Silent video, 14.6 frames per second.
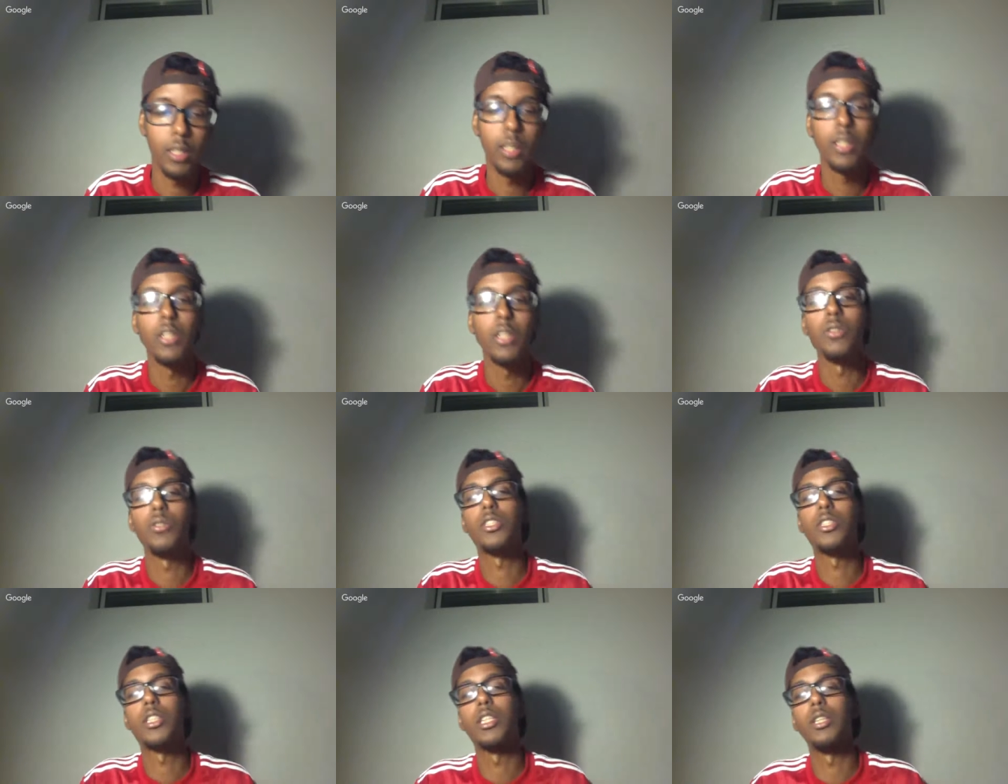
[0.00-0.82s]
You
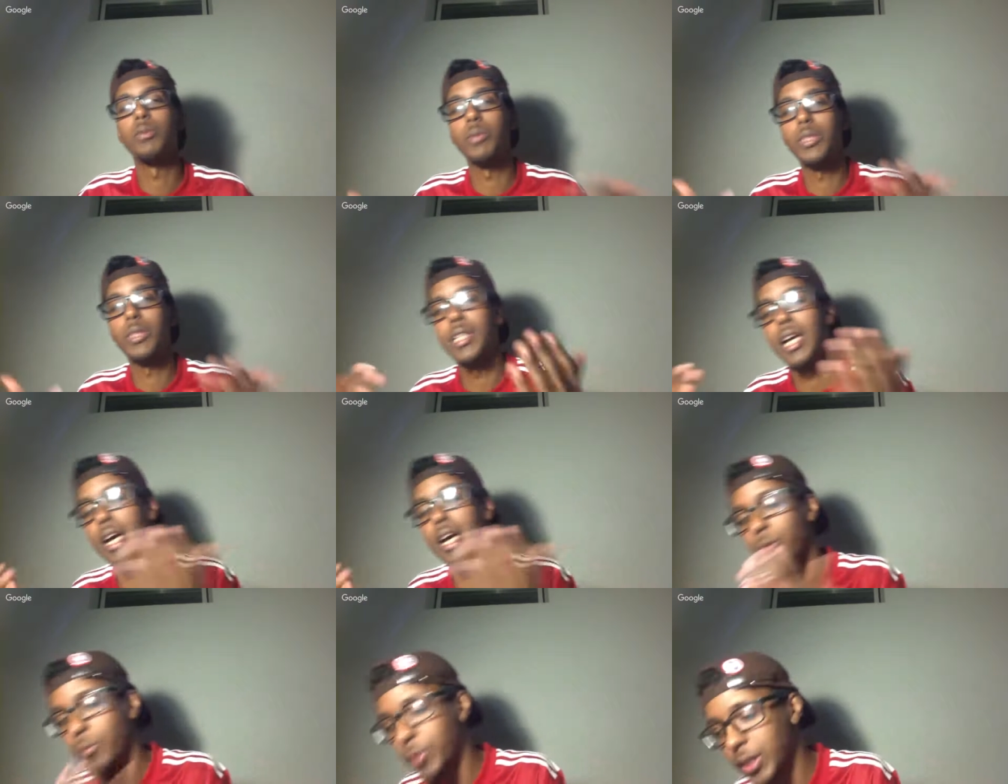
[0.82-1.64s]
chilling with Don
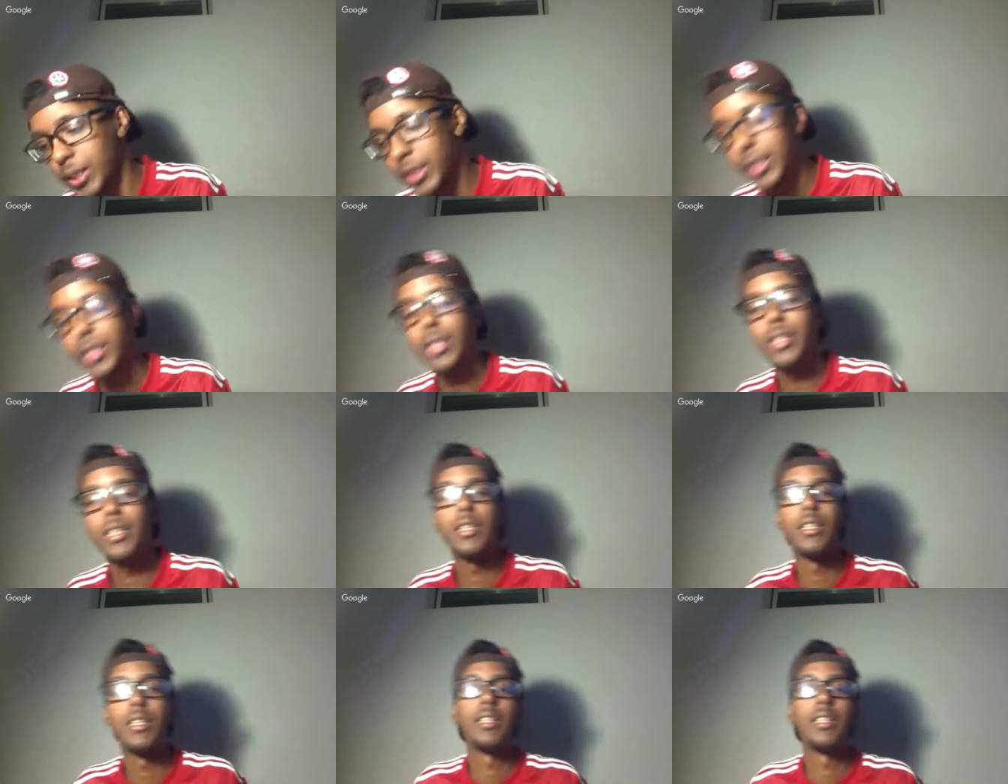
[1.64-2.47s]
Willi.
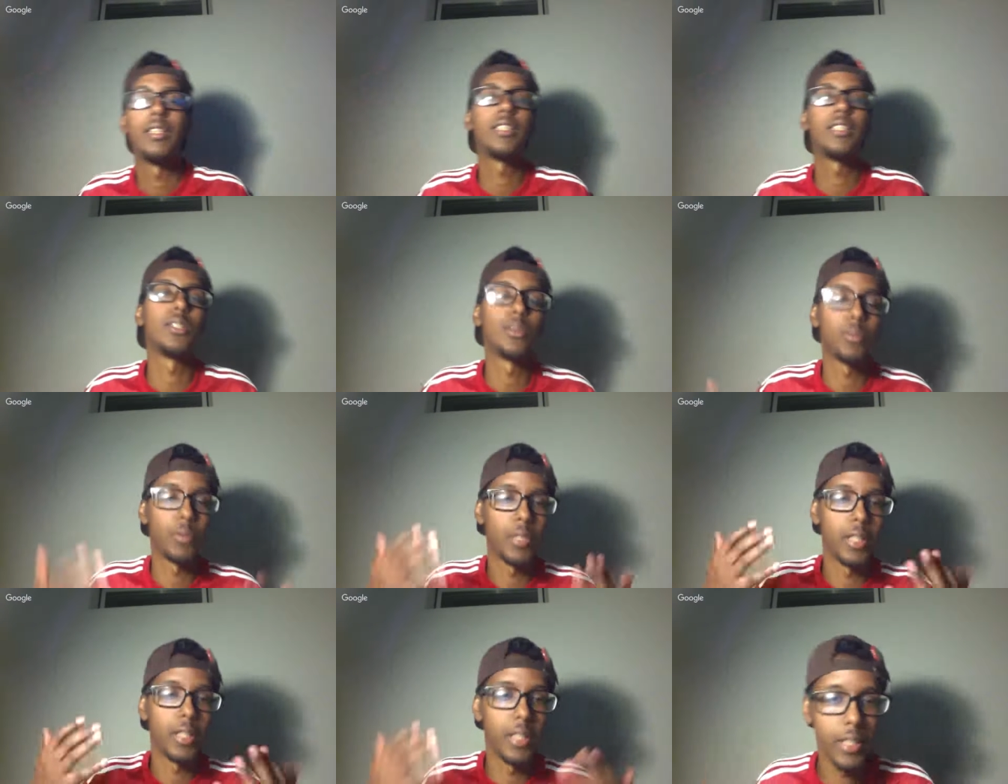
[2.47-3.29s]
This is what it
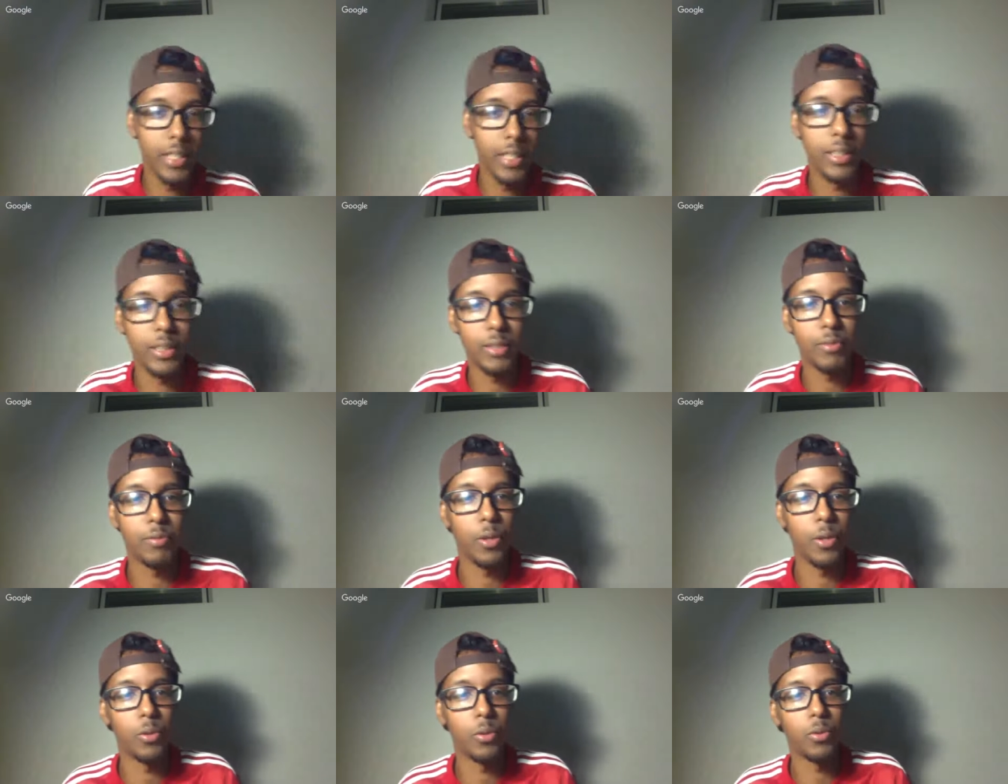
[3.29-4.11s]
is,
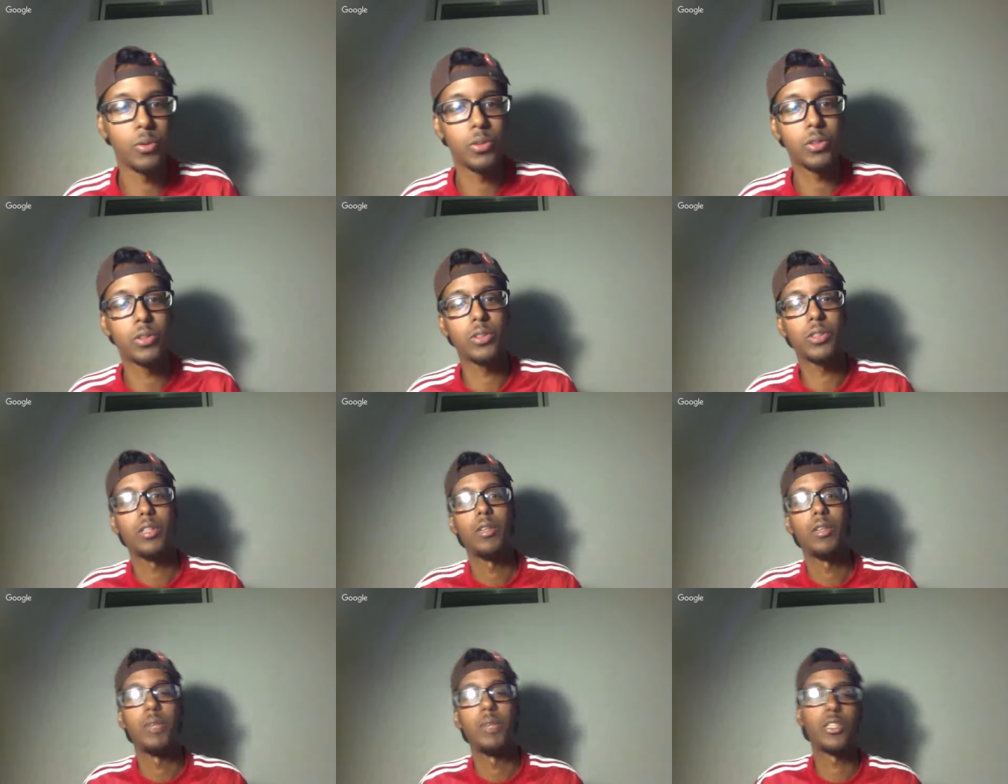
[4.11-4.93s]
folks.
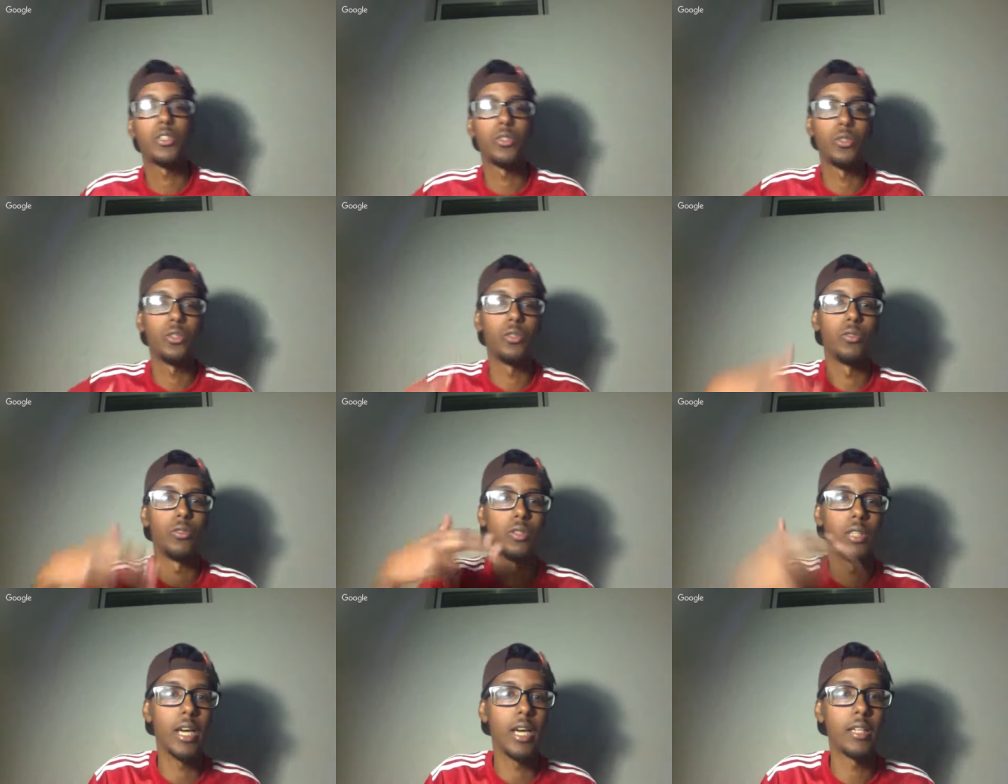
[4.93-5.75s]
Make sure you
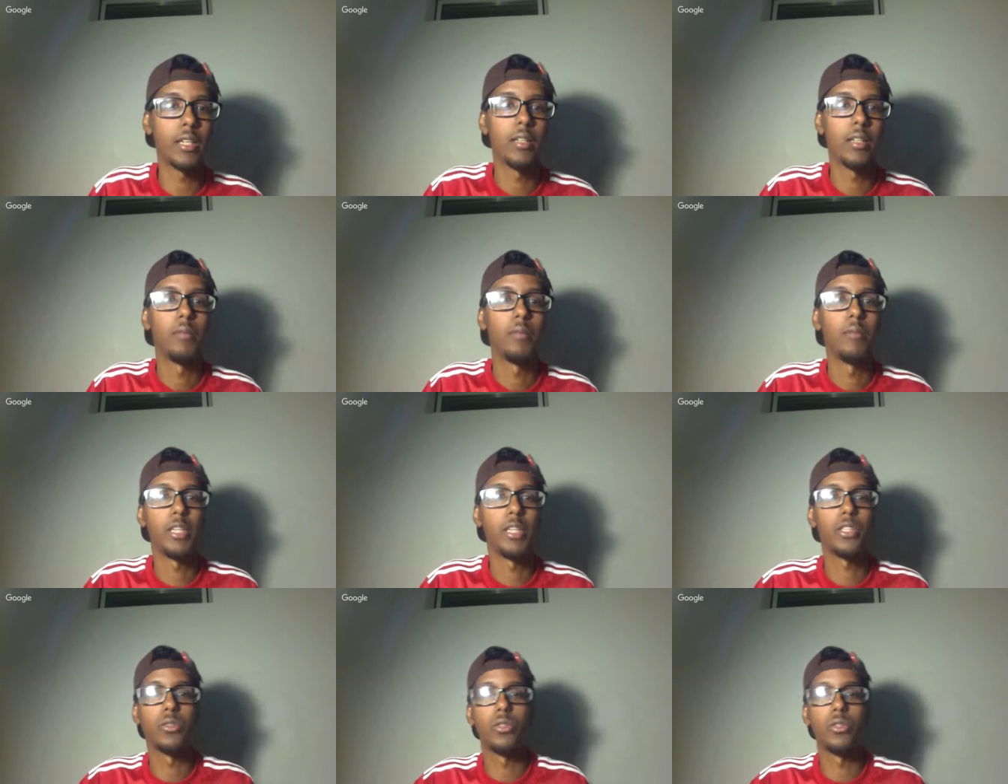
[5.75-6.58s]
like. Make
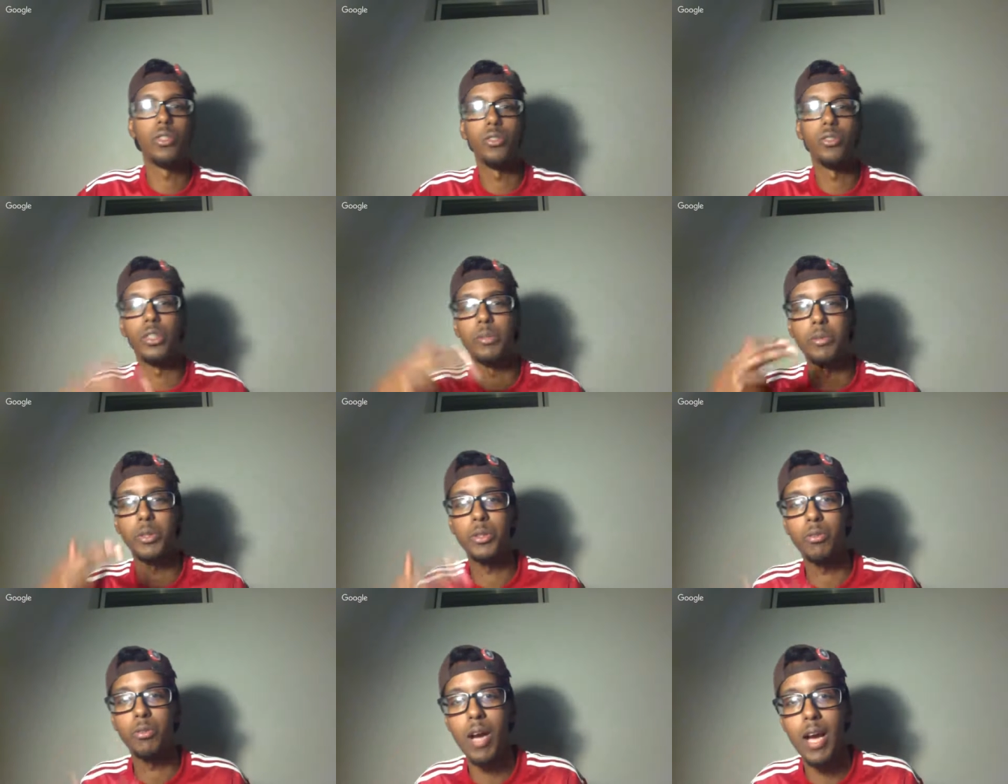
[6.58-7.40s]
sure you
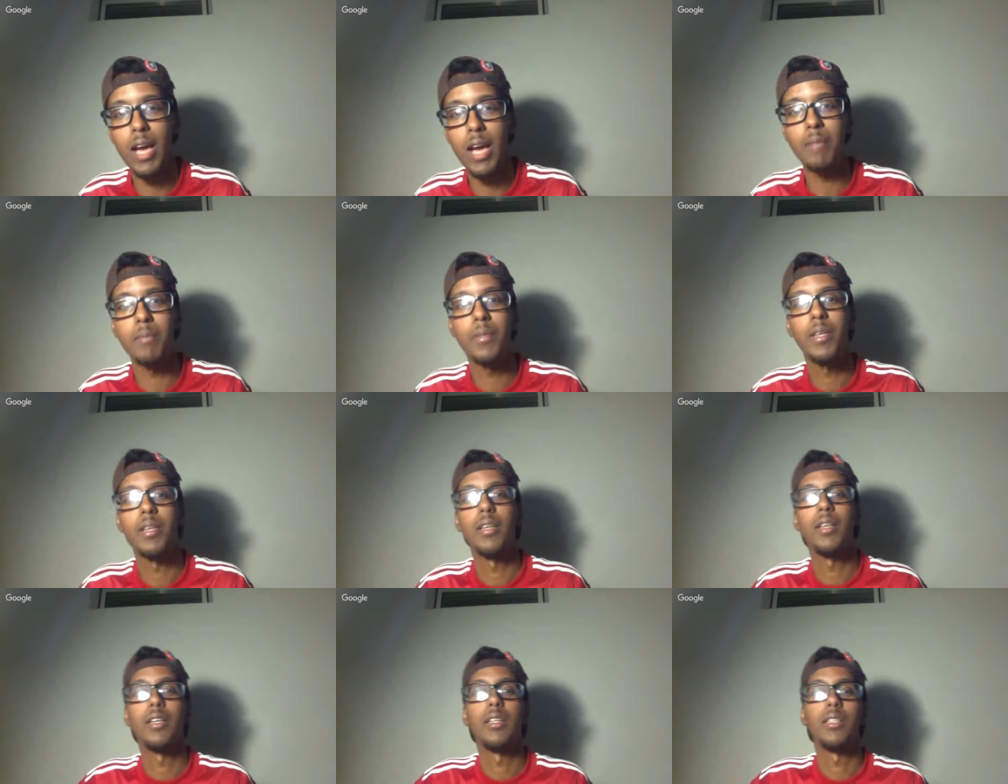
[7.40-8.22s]
subscribe.
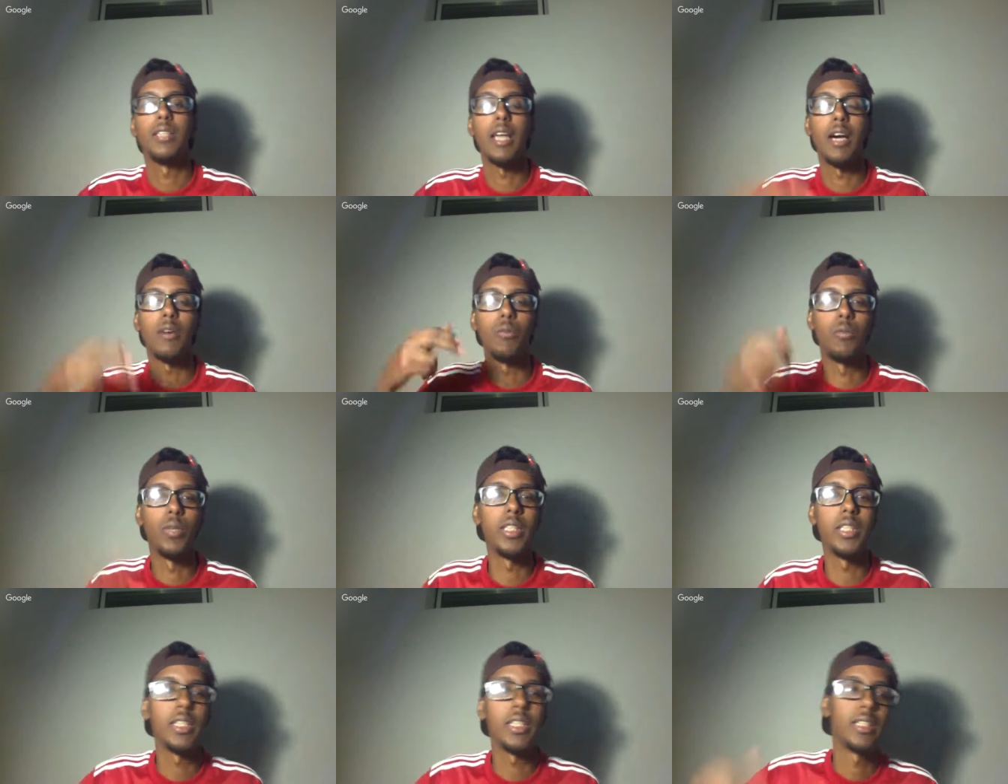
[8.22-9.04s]
Don Willi,
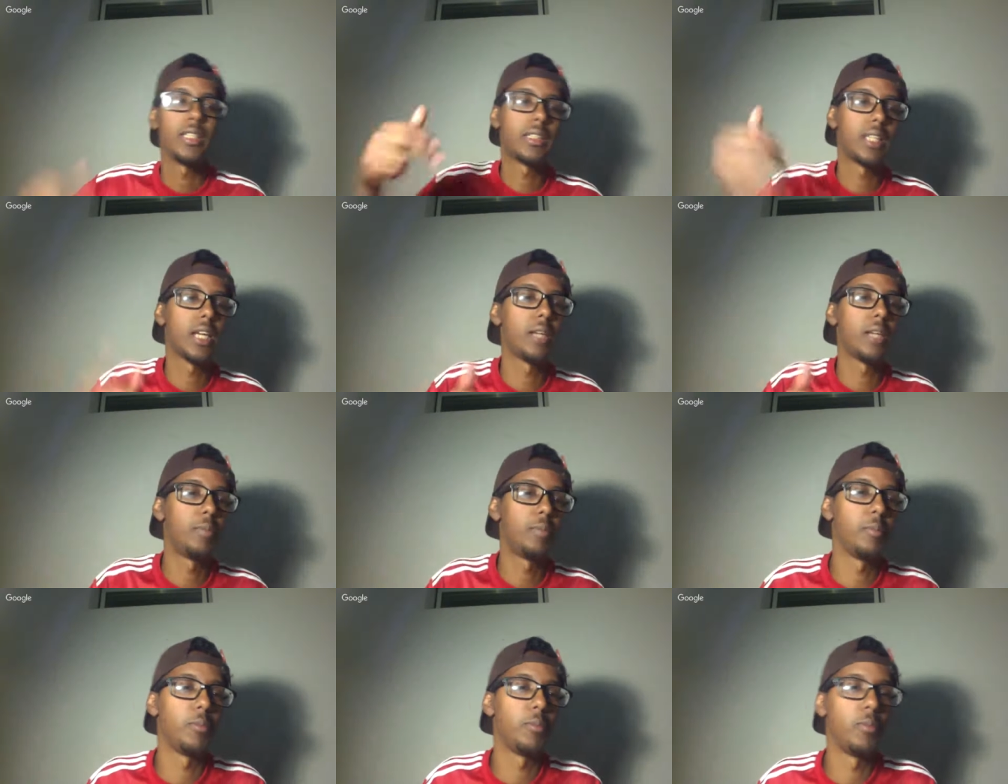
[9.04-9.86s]
tell the people
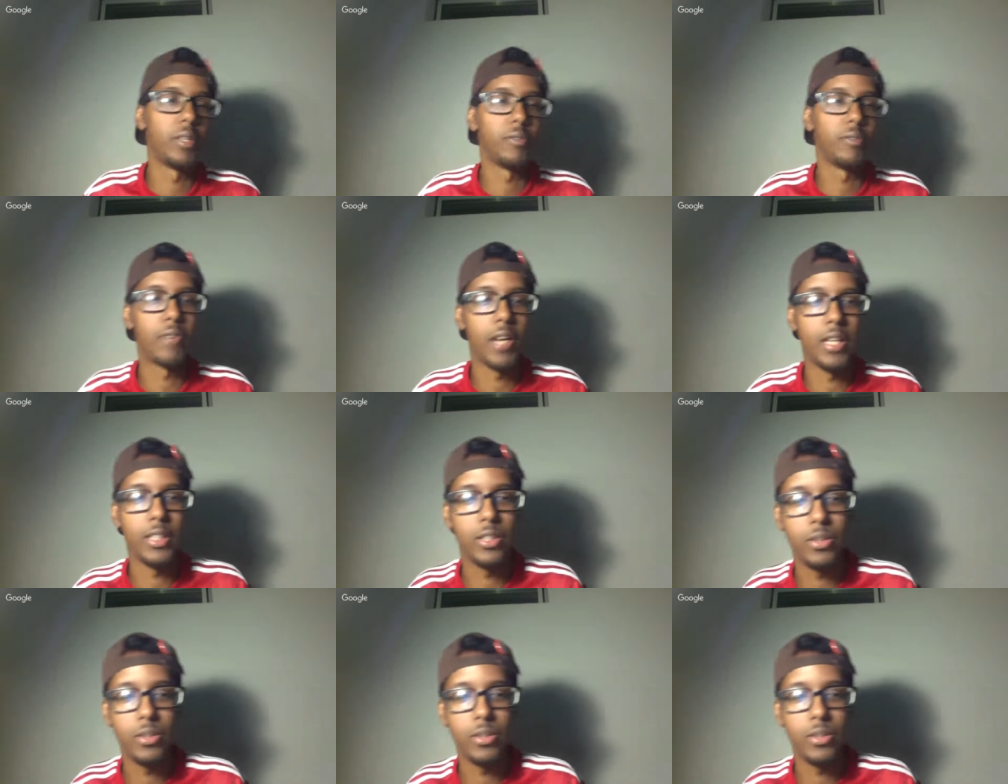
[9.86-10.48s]
where to find you.